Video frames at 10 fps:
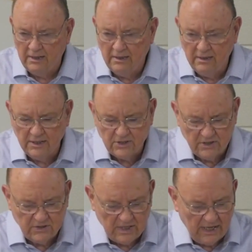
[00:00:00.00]
this
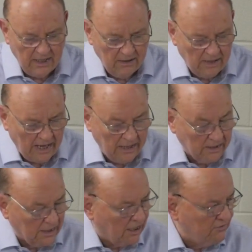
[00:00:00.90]
is a
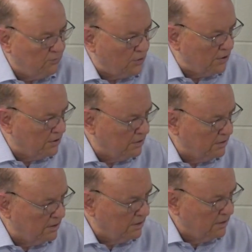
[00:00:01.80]
love
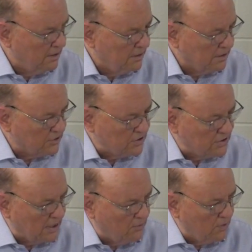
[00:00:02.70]
word. This
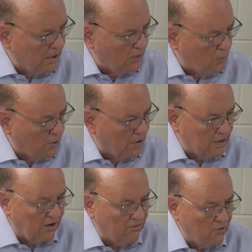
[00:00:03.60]
is a word
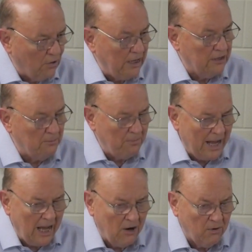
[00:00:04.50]
of great
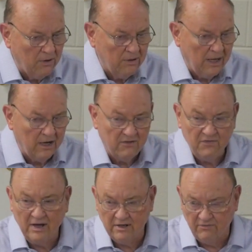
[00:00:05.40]
power and
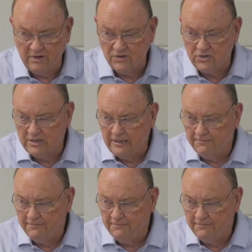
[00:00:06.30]
effectiveness.